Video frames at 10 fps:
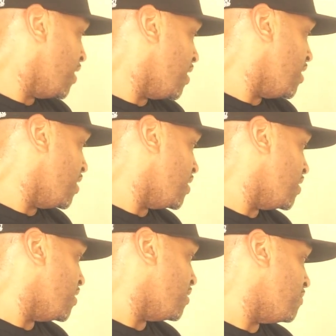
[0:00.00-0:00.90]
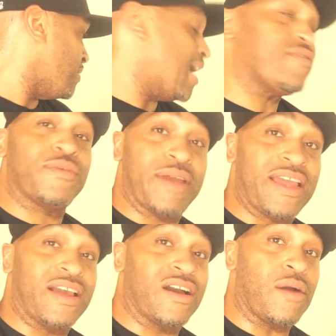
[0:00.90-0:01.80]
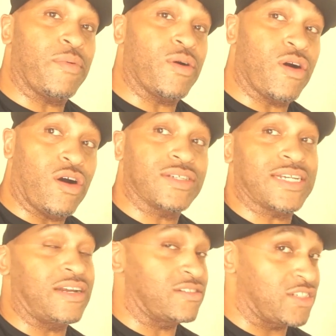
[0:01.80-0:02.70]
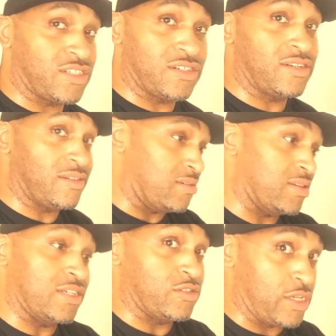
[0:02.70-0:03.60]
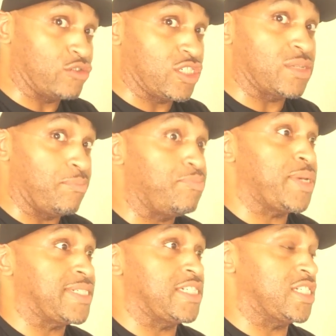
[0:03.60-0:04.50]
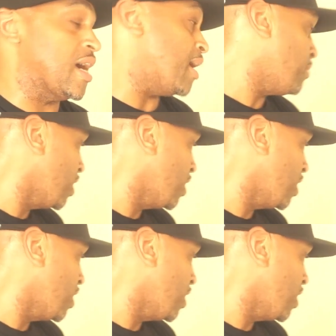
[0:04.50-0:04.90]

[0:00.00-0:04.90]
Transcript: After making a couple of calls, I understood, you know, they're just a busy shop.